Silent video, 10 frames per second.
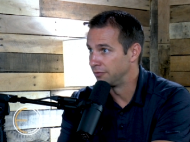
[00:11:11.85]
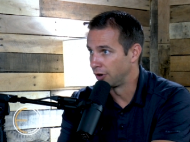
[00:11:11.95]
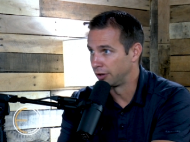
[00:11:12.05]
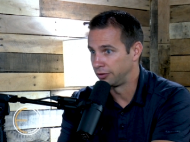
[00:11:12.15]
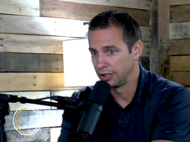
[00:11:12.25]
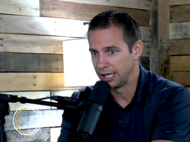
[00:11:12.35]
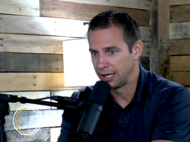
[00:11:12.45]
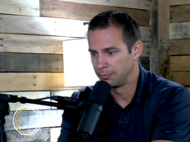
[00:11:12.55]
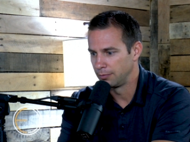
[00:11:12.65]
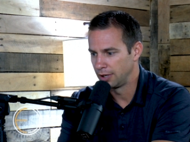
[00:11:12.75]
varsity
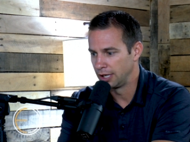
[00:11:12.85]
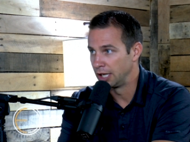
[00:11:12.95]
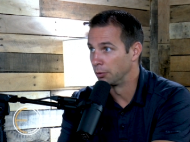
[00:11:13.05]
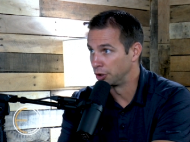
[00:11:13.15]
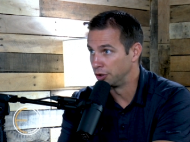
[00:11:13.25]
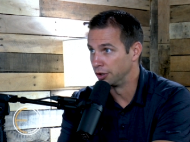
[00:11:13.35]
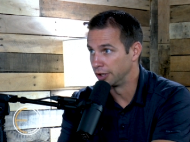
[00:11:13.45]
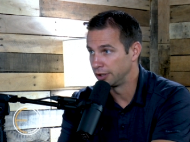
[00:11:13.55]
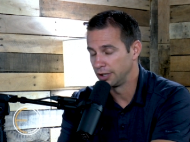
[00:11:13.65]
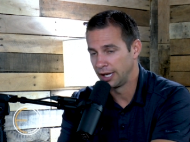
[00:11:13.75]
game, and they were good.